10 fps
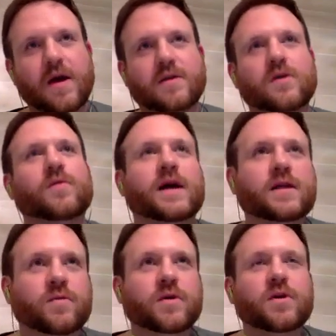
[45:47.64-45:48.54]
So
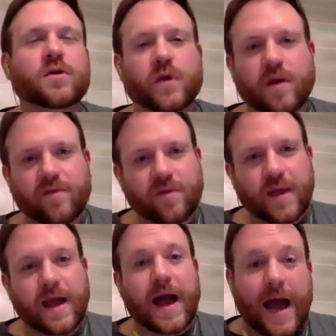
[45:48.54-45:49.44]
that's what's showing up for
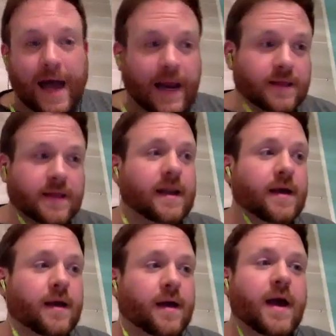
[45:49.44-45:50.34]
me. And I'll tell
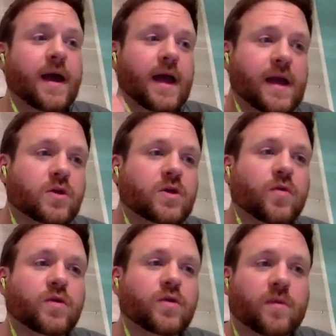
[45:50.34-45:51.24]
you, it
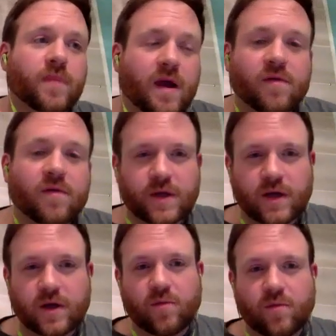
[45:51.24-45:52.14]
shows up every
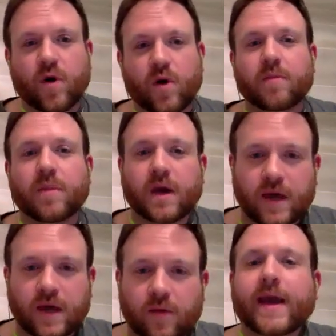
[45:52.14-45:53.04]
single morning
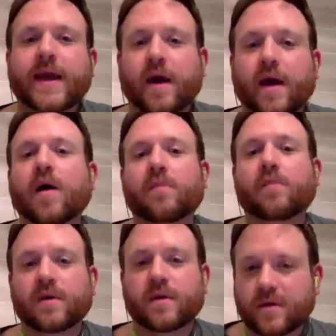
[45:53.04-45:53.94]
because I wake
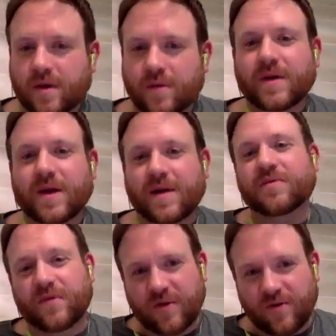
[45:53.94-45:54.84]
up
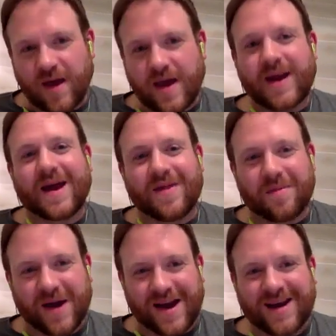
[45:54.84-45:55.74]
sometimes with the dread and
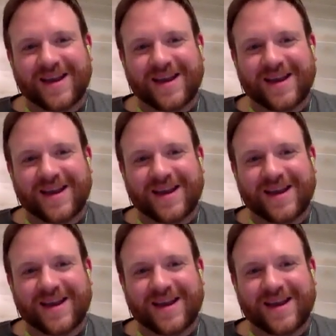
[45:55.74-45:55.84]
the panic